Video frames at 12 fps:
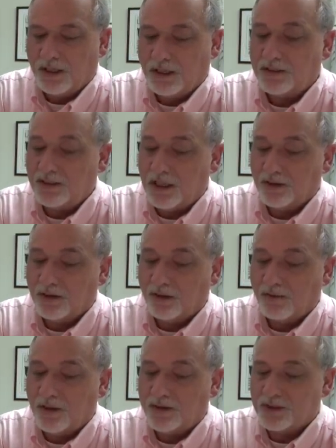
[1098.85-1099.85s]
It is either going
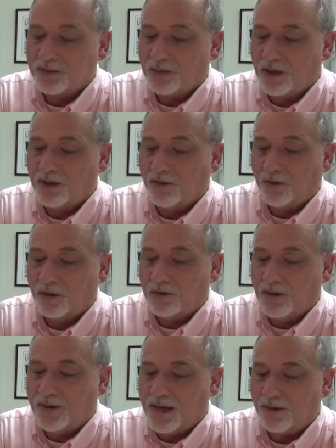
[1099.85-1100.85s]
to run this one or
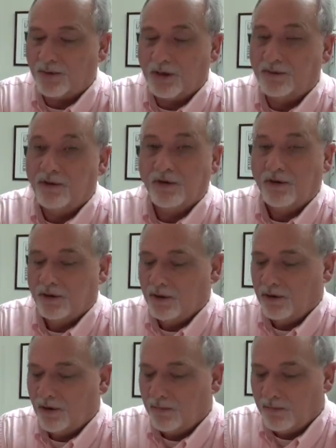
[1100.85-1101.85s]
run that one,
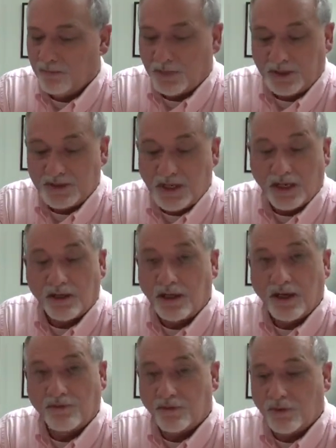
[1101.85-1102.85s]
but it's not going
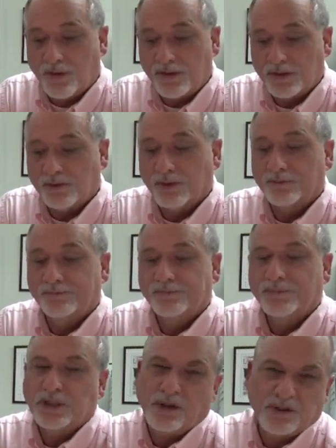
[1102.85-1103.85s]
to ever run this one.
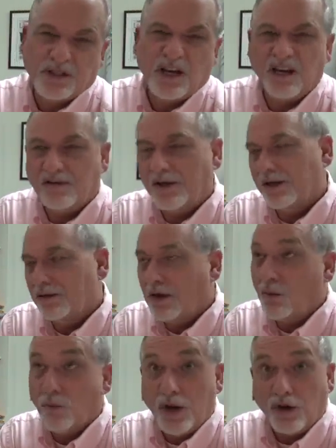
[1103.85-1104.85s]
So that was kind of like
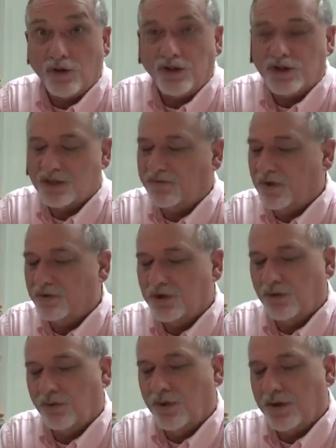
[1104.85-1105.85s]
a weird
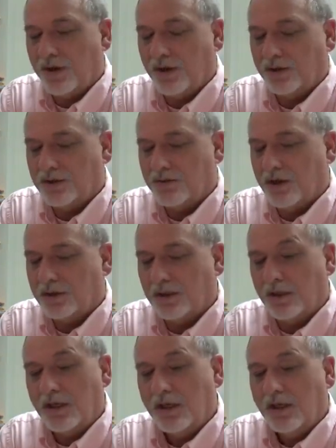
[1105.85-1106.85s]
dysfunctional one that I
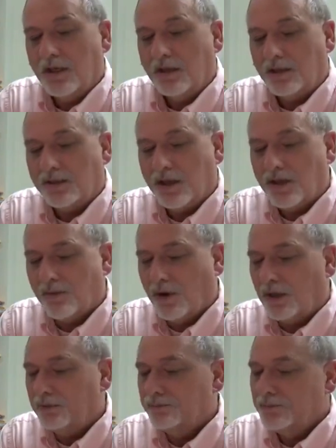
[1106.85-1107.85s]
constructed. This other
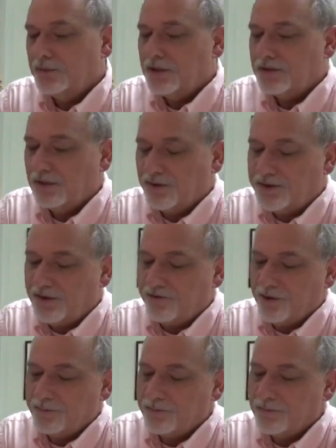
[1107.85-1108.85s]
one is a little
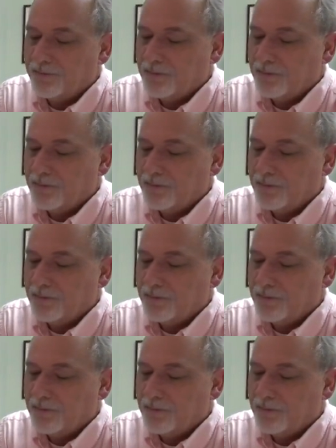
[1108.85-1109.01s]
different.